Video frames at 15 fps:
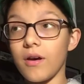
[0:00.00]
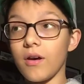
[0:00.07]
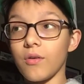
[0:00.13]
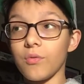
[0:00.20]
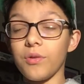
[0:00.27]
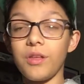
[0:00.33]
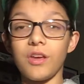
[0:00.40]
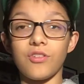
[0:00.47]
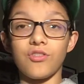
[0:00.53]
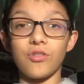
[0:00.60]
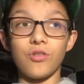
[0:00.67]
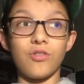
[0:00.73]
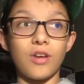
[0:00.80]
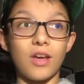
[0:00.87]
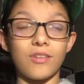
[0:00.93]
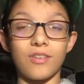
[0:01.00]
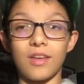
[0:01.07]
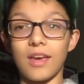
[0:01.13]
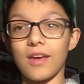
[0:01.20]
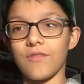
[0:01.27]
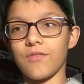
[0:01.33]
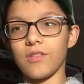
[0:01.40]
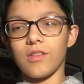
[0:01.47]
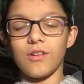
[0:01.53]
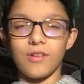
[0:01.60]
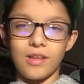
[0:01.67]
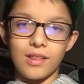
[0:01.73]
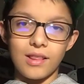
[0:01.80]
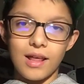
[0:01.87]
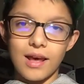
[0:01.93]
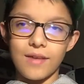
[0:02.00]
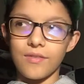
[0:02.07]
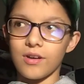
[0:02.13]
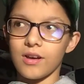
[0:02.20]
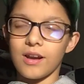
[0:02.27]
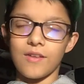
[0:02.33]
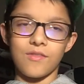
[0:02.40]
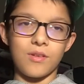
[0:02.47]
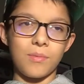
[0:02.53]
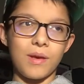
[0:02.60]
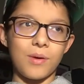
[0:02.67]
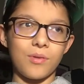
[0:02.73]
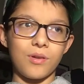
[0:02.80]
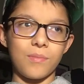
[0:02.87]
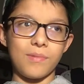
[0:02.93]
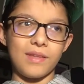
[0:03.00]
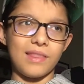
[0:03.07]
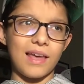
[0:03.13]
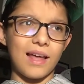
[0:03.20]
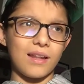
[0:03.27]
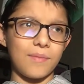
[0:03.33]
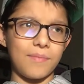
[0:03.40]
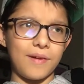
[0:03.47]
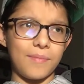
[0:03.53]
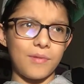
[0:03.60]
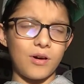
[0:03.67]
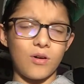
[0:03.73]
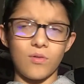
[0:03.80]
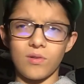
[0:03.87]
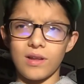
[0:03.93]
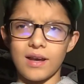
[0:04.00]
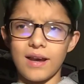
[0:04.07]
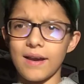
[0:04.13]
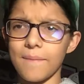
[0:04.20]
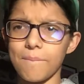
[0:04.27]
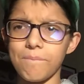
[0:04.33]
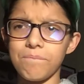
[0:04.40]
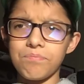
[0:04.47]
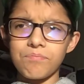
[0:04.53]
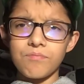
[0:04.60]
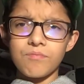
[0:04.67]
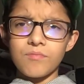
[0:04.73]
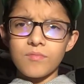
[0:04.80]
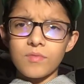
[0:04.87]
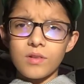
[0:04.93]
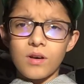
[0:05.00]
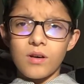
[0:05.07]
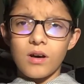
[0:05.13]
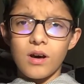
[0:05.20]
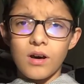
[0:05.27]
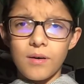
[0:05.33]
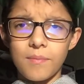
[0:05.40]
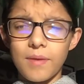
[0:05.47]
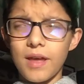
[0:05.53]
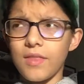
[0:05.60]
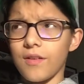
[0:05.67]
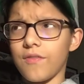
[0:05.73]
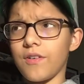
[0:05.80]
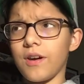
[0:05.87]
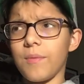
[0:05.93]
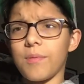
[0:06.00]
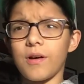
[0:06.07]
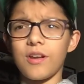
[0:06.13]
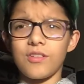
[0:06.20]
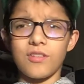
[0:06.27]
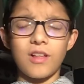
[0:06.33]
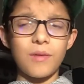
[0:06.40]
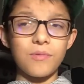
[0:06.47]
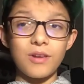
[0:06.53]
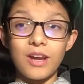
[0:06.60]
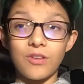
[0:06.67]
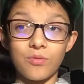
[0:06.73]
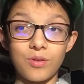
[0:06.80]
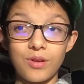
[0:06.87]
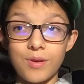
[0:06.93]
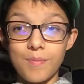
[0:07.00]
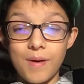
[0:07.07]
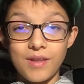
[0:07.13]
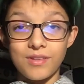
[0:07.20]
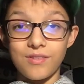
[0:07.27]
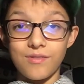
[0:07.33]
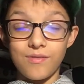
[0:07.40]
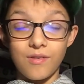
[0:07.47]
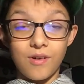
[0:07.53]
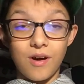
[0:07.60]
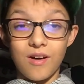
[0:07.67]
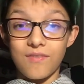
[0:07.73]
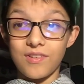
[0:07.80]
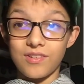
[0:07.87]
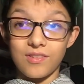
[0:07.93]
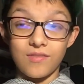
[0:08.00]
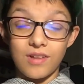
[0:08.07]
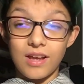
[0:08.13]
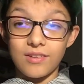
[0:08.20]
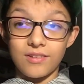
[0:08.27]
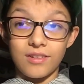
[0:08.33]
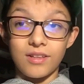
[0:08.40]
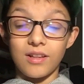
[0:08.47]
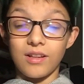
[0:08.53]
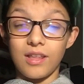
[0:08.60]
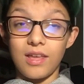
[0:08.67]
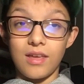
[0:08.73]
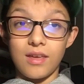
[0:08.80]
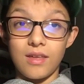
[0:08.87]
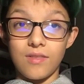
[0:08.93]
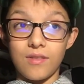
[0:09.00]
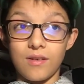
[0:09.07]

Really a true test again for their D-line. They're going to have to be able to beat the Alabama O-line. And the funny part is Clemson has one of the best offensive lines in the league in